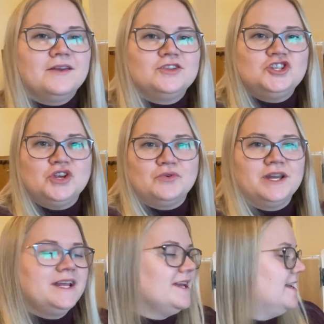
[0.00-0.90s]

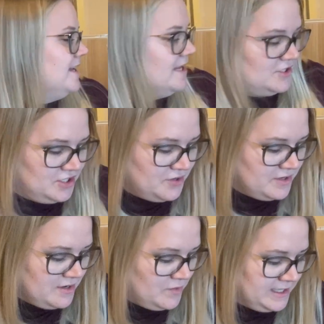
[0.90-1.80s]
cheery
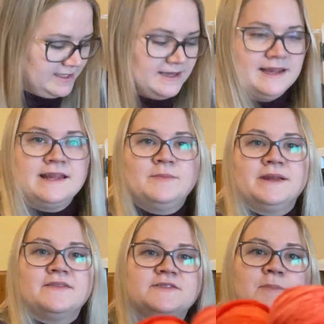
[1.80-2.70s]
with a little bit of